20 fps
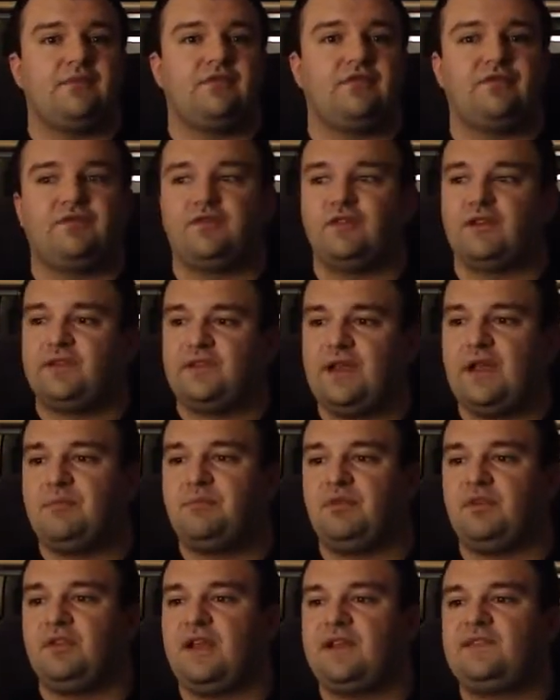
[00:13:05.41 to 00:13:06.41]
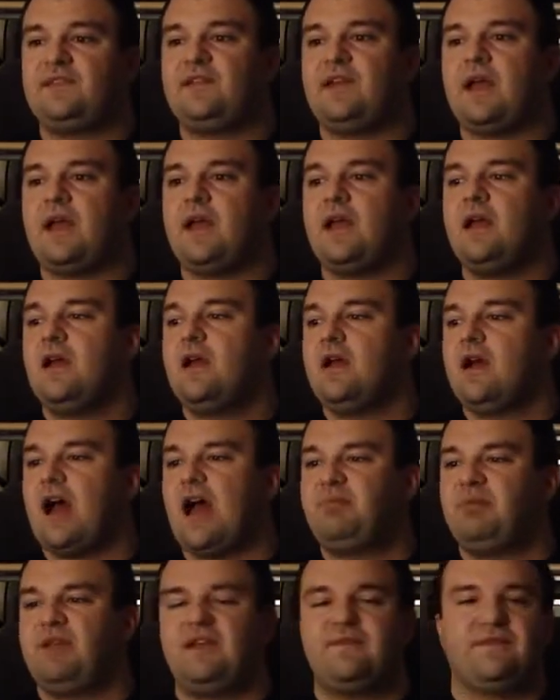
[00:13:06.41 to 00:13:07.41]
So for example, let's say
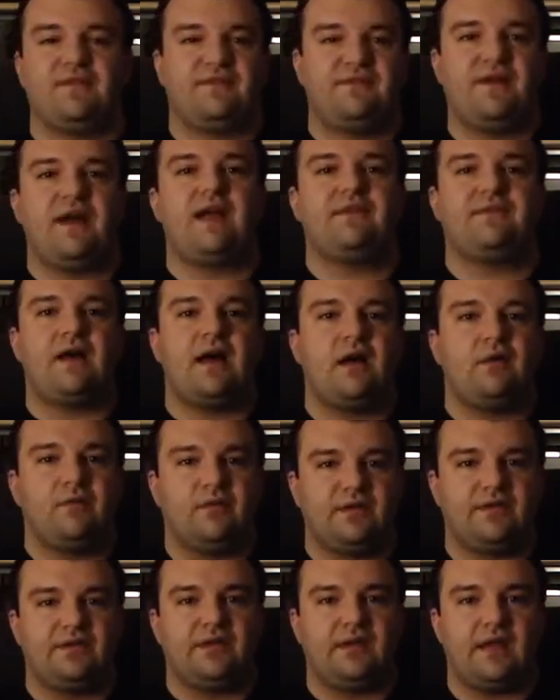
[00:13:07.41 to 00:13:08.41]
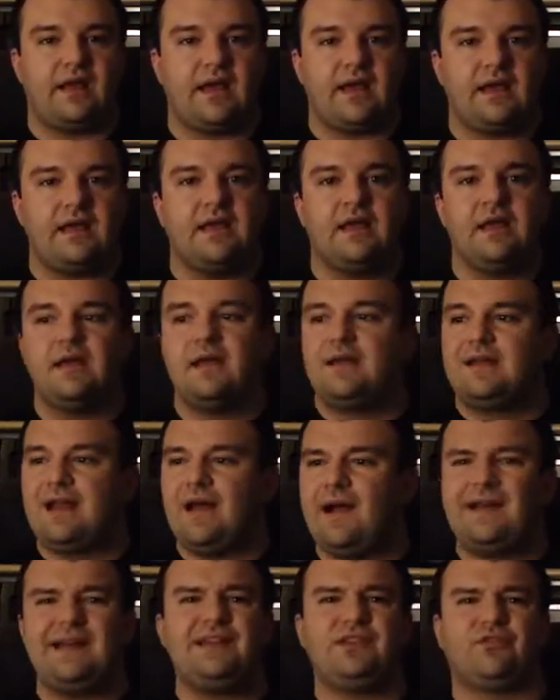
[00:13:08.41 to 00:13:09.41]
I played for 5 hours today.
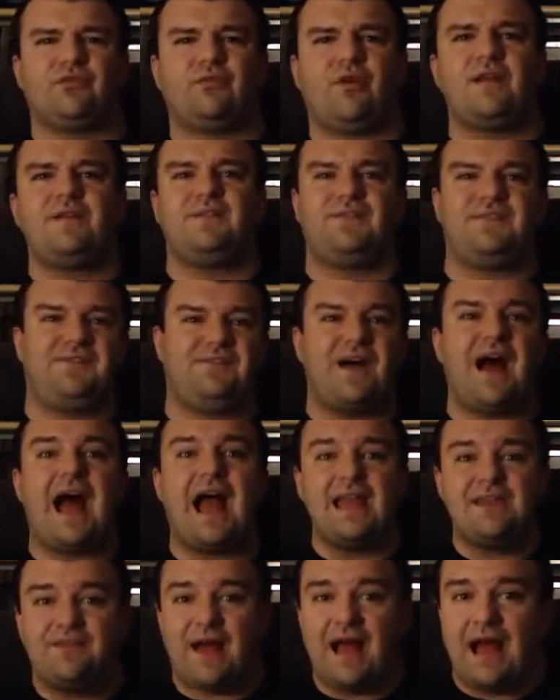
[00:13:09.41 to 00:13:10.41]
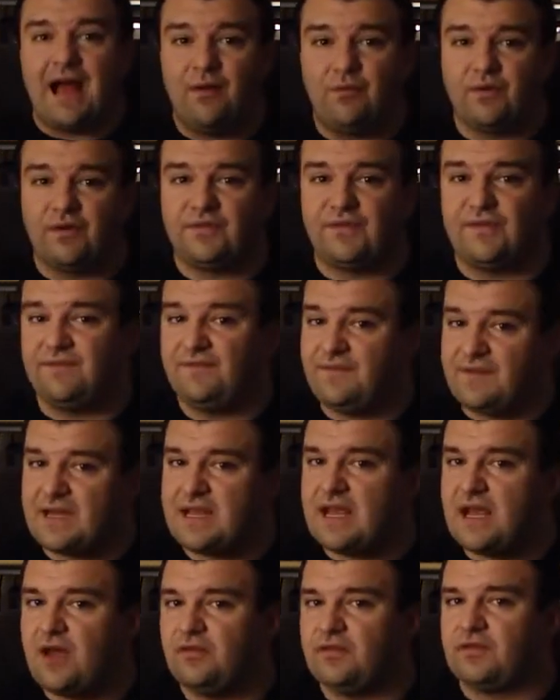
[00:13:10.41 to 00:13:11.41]
Now I need to run 5 hours of
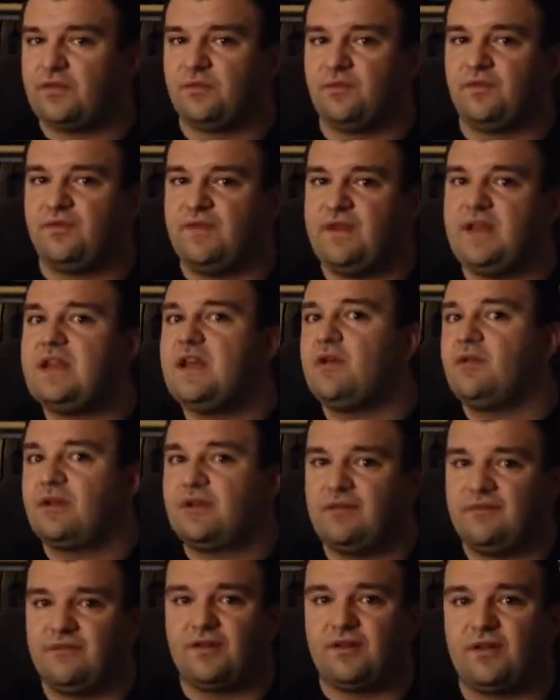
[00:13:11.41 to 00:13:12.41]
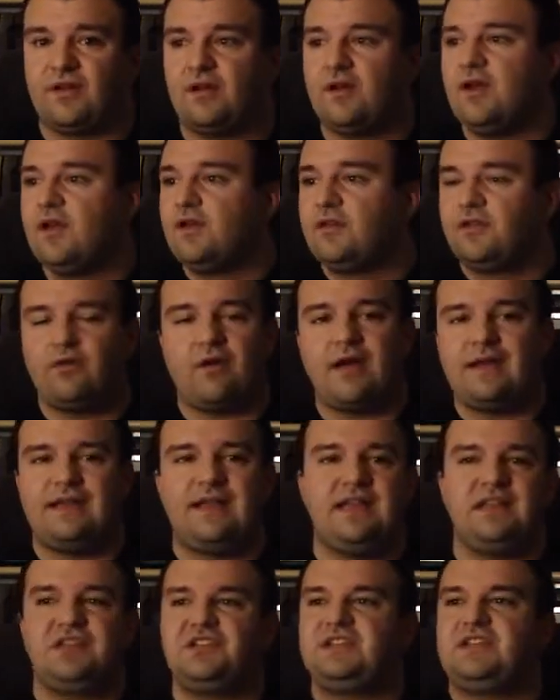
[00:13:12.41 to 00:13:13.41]
videos through a video converter, so I
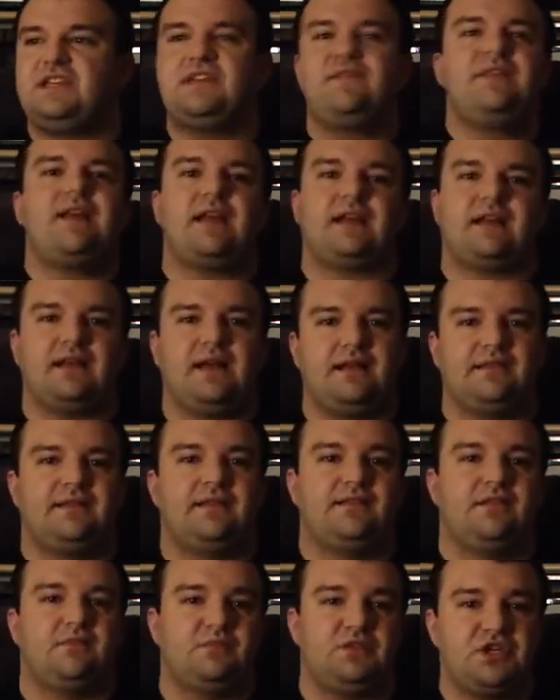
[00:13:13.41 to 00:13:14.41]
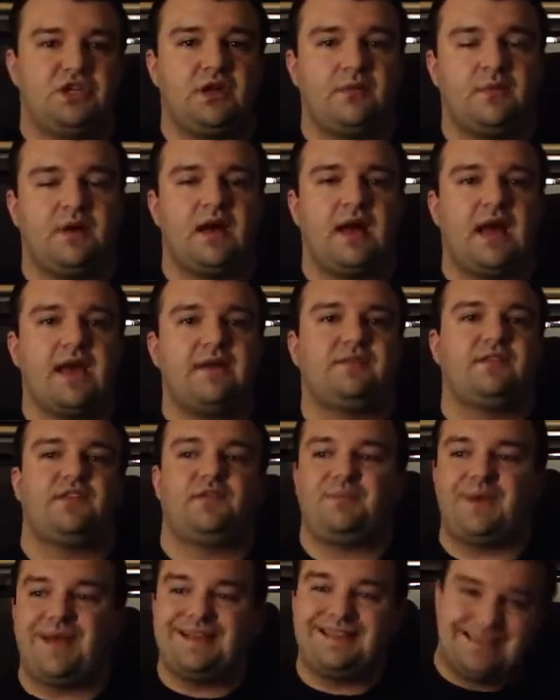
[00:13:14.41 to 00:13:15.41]
can't just give that content to Machinima. I have to
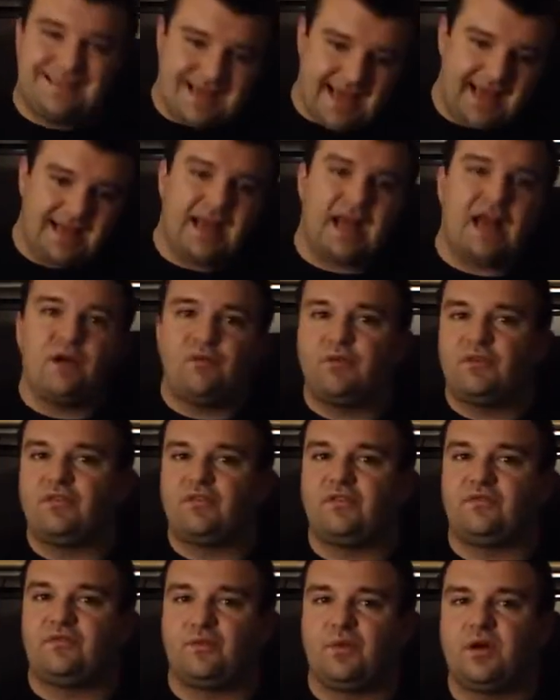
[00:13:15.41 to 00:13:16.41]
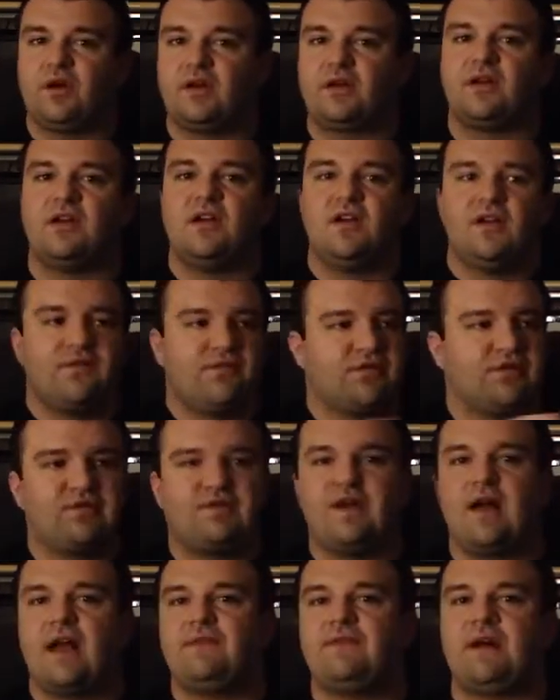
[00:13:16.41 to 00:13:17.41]
spend 10 hours of work for
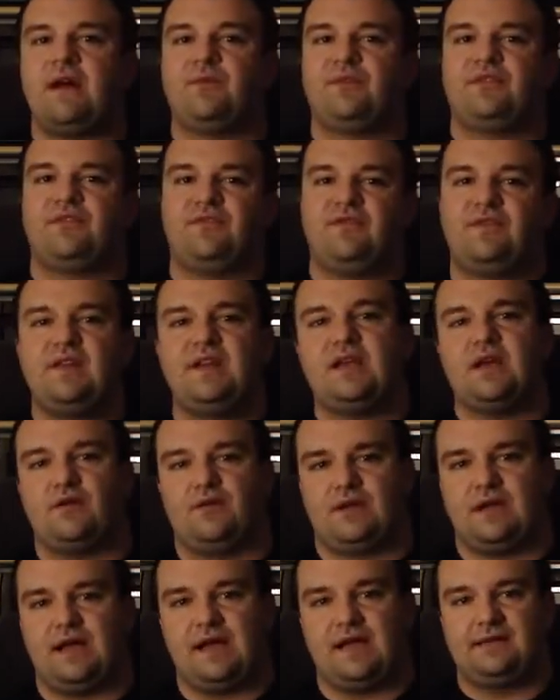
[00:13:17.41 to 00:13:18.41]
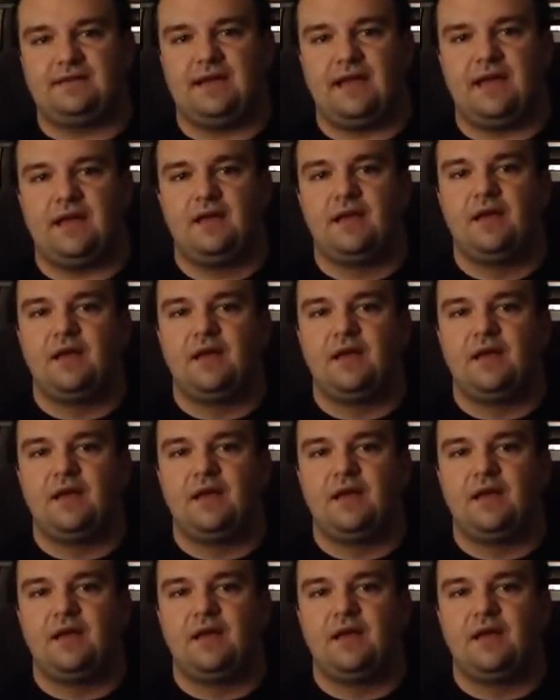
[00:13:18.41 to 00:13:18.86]
5 hours of video content.